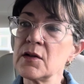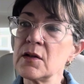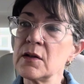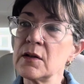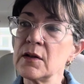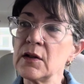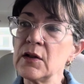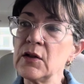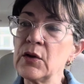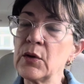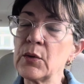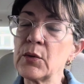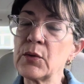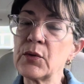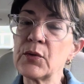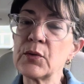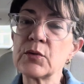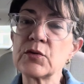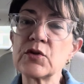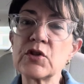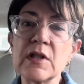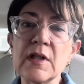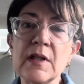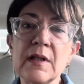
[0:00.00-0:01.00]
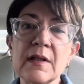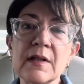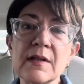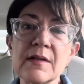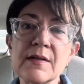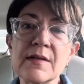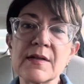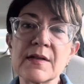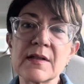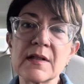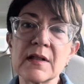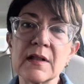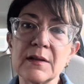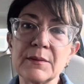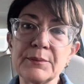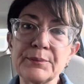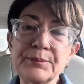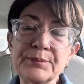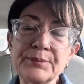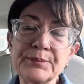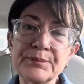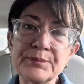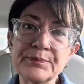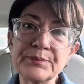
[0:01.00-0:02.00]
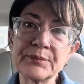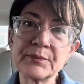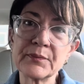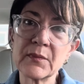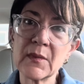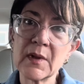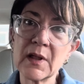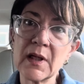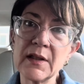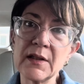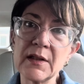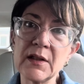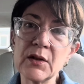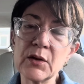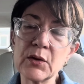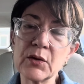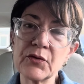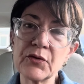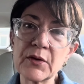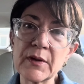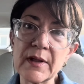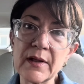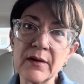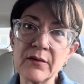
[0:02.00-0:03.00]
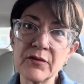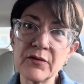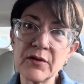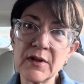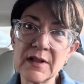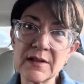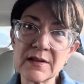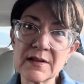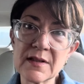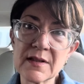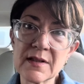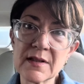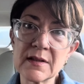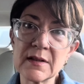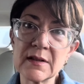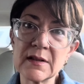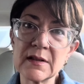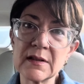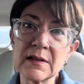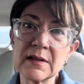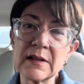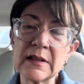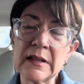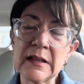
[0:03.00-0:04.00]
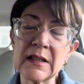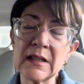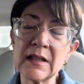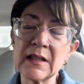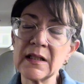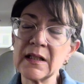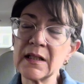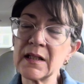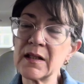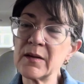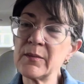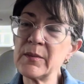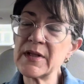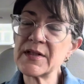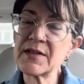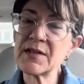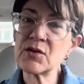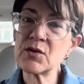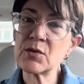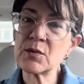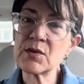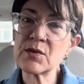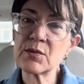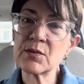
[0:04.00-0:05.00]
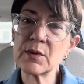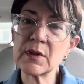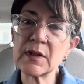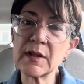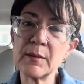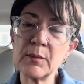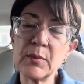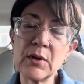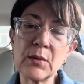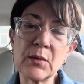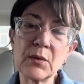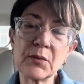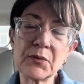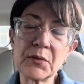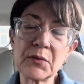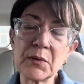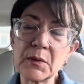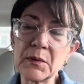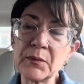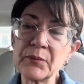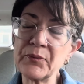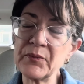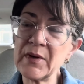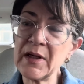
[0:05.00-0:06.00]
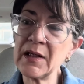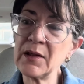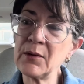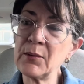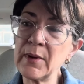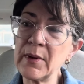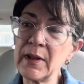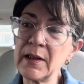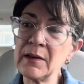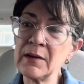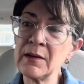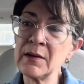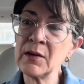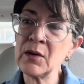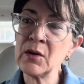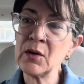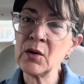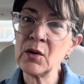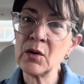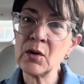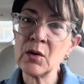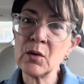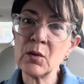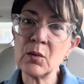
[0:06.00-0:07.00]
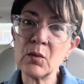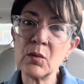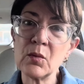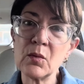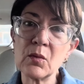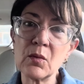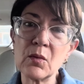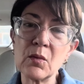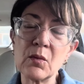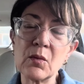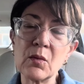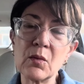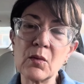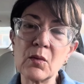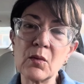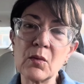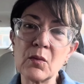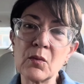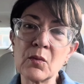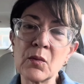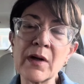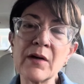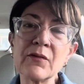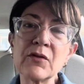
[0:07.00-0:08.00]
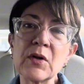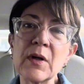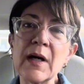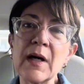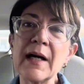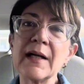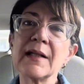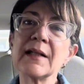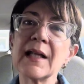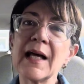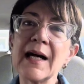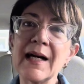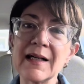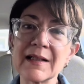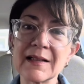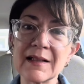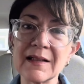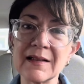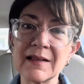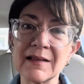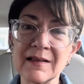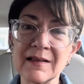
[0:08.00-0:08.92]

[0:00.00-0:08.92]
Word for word: you know, through Gina's, um, a year of forgiveness. The message was really beautiful. Anyway, wherever I lack,